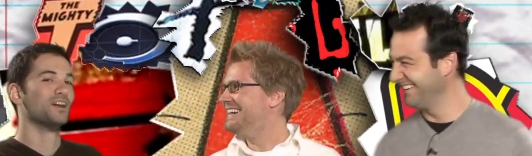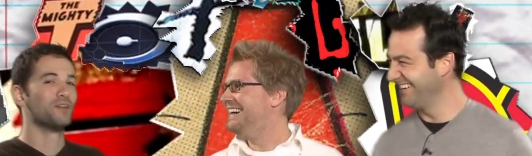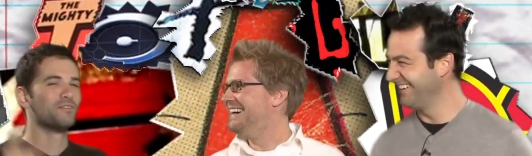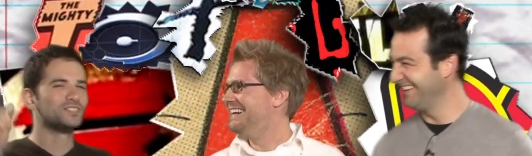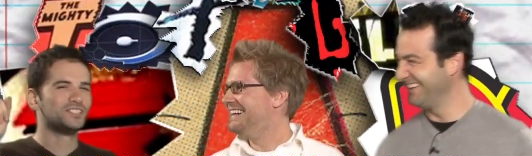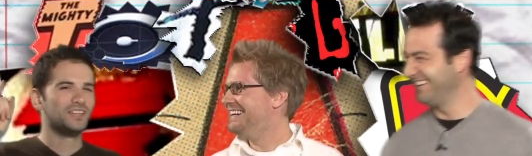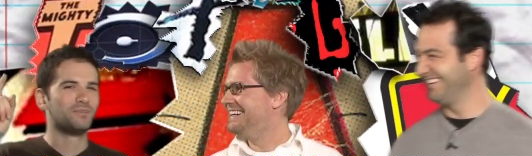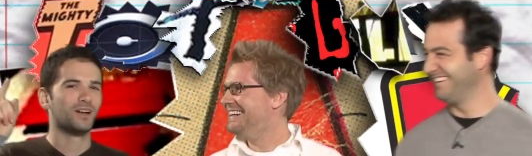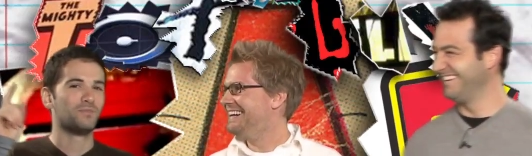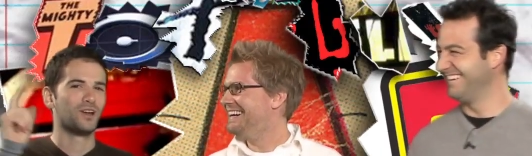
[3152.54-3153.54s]
Speaker 1: Now, whatever Steve
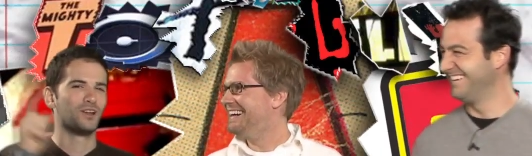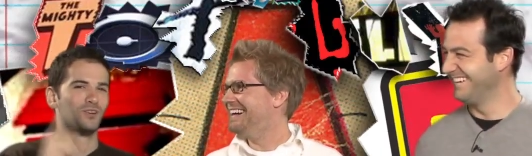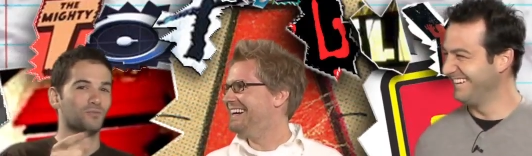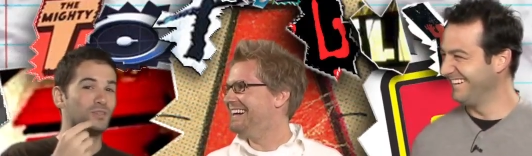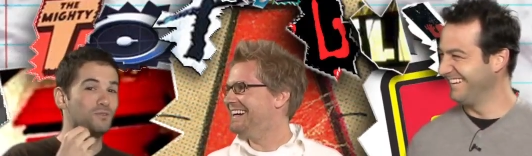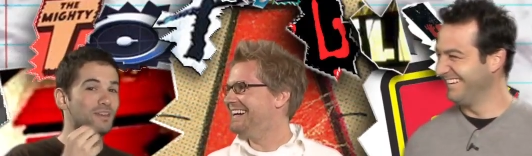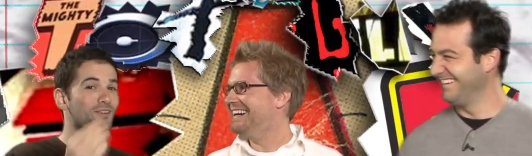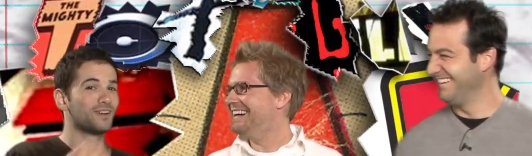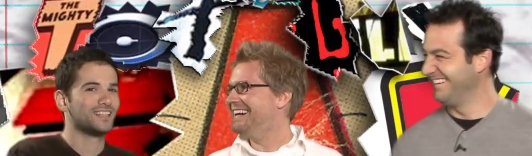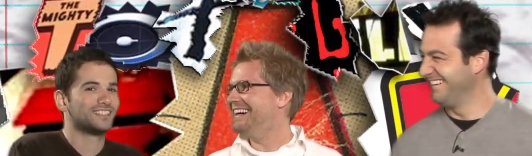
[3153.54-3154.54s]
put up there, when you
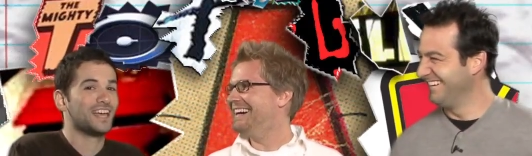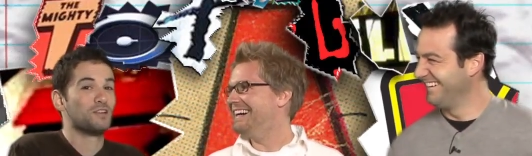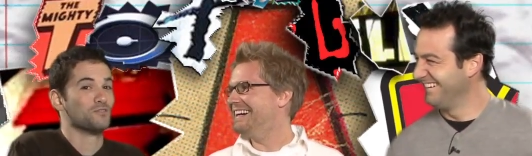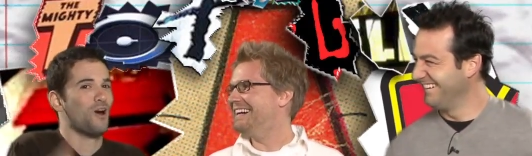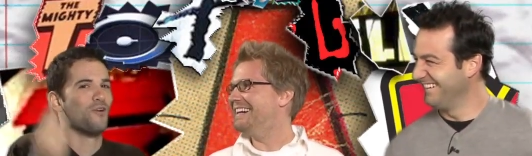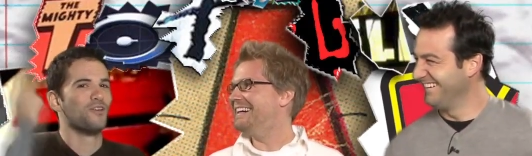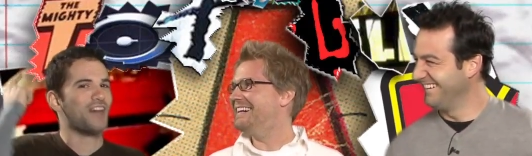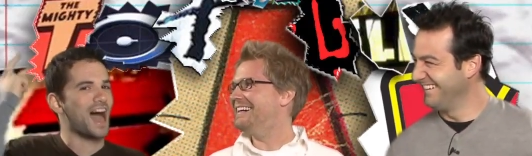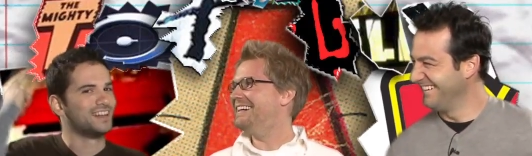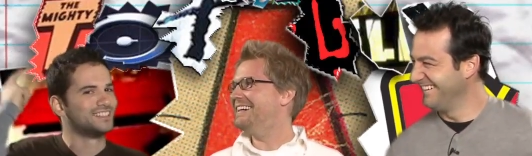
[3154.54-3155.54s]
hear what I say, you'll know that
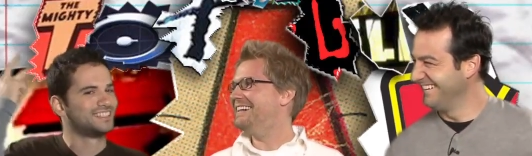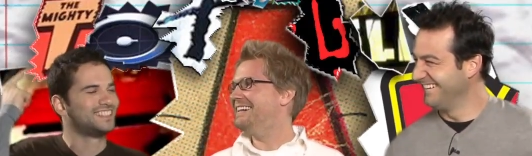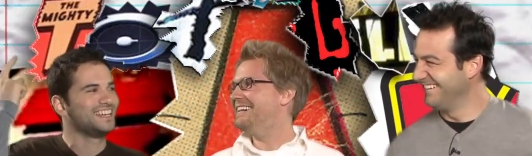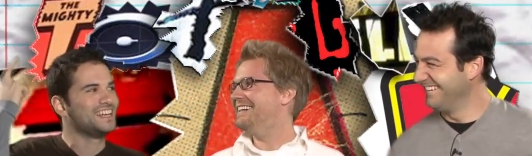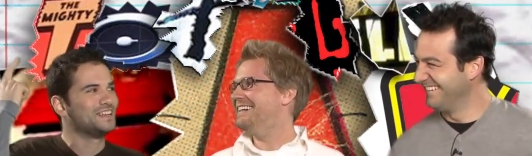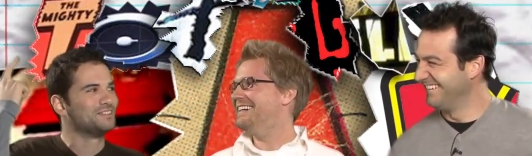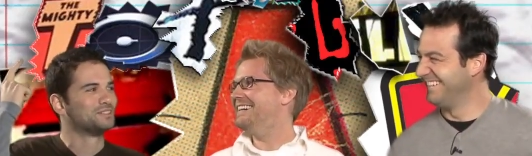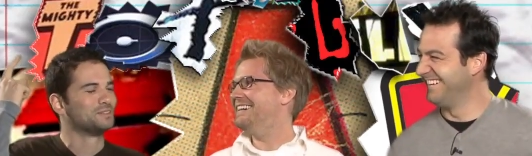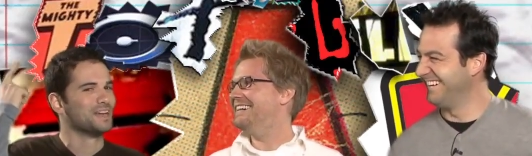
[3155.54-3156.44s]
that is Steve's